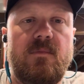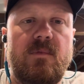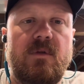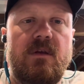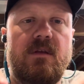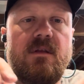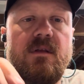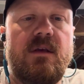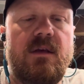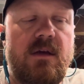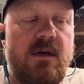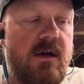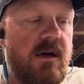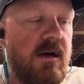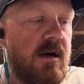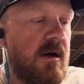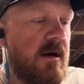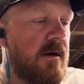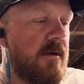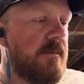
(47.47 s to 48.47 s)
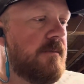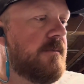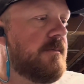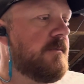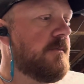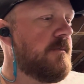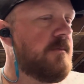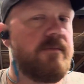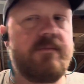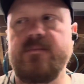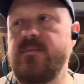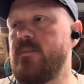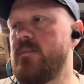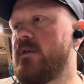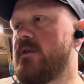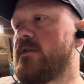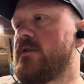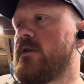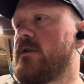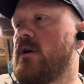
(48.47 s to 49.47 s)
the
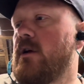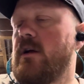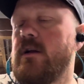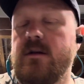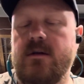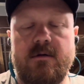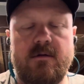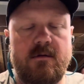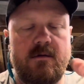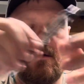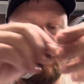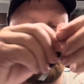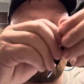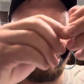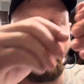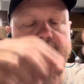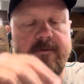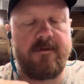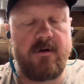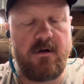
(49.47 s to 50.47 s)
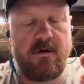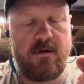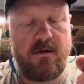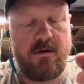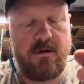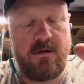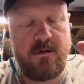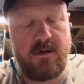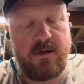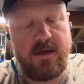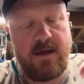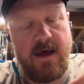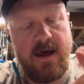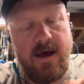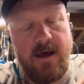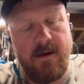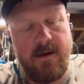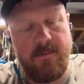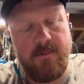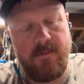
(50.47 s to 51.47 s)
turret cover or the
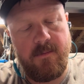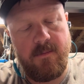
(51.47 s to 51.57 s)
cap